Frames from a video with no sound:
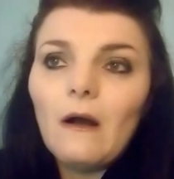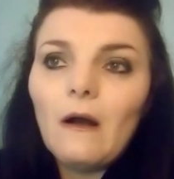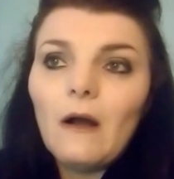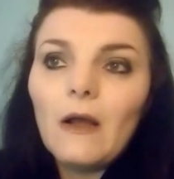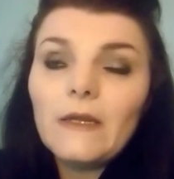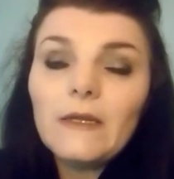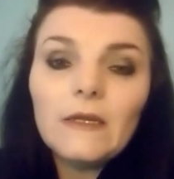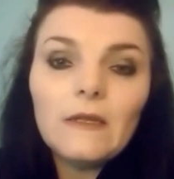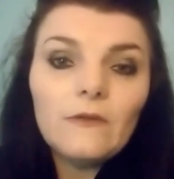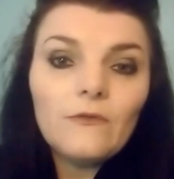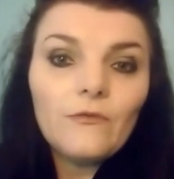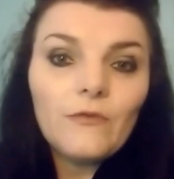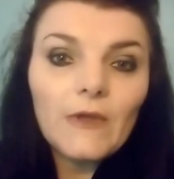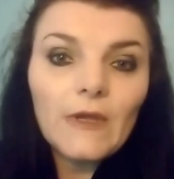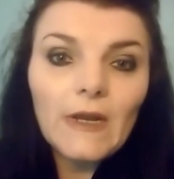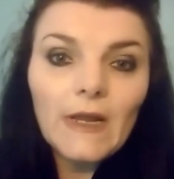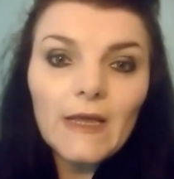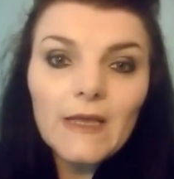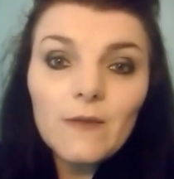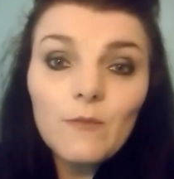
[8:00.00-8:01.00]
didn't
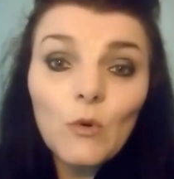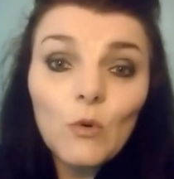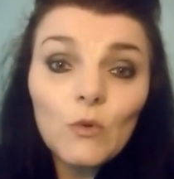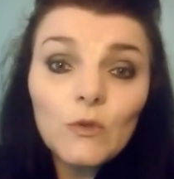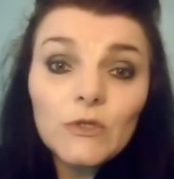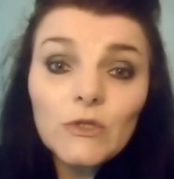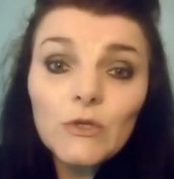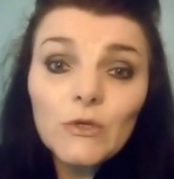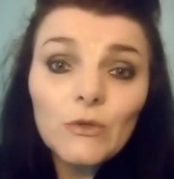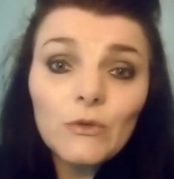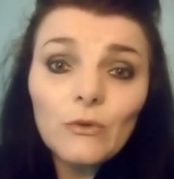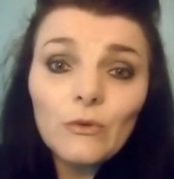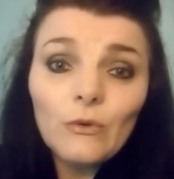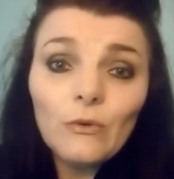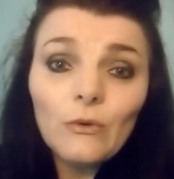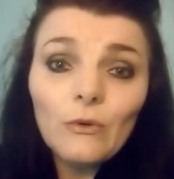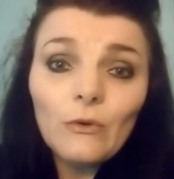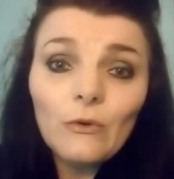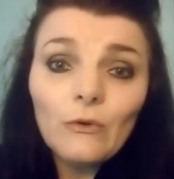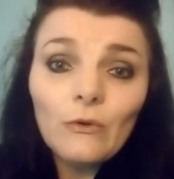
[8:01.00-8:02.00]
feel able
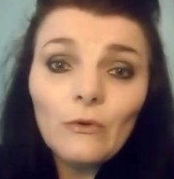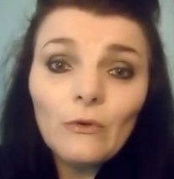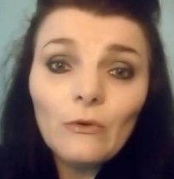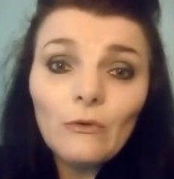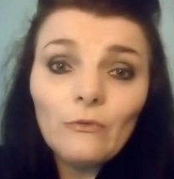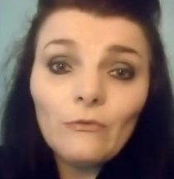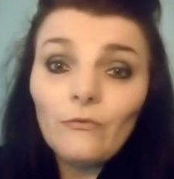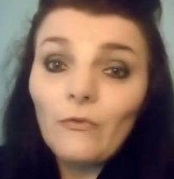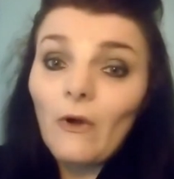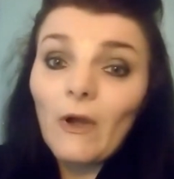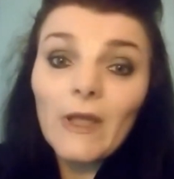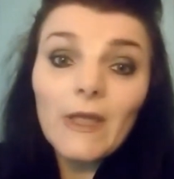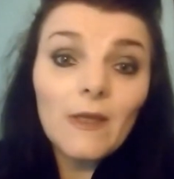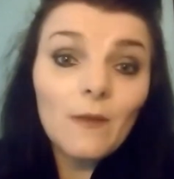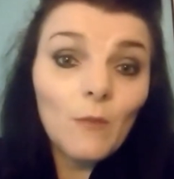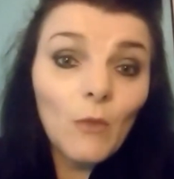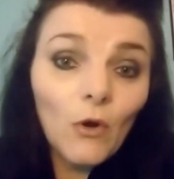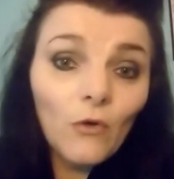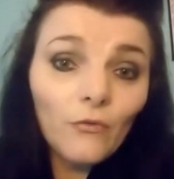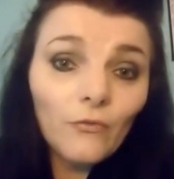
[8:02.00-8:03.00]
to fight
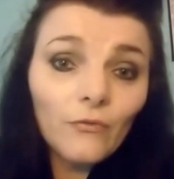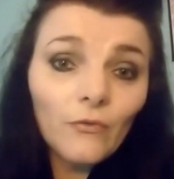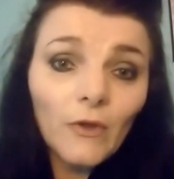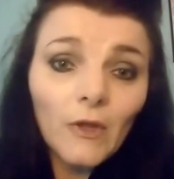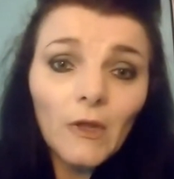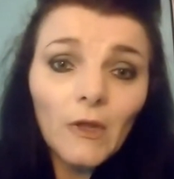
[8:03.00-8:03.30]
him off.